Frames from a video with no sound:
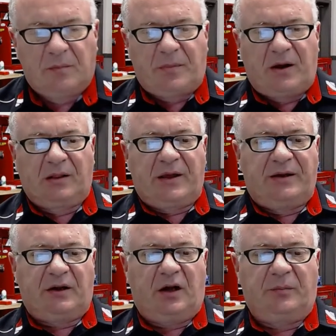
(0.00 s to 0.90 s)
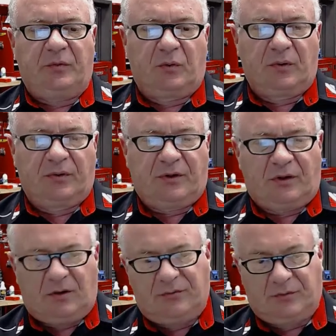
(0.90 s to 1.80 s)
My land up north
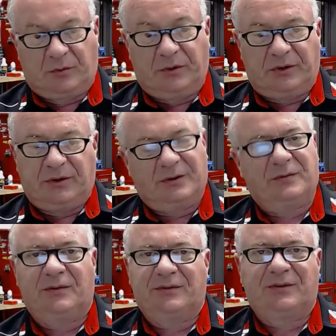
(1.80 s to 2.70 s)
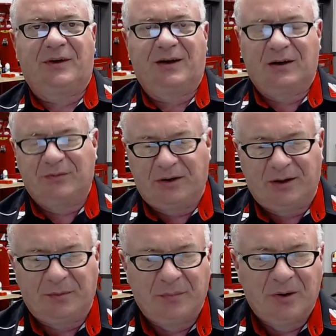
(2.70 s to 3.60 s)
off grid. That's a heck of a
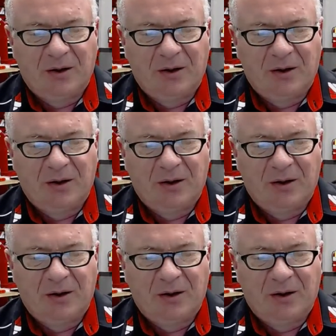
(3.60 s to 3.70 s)
name.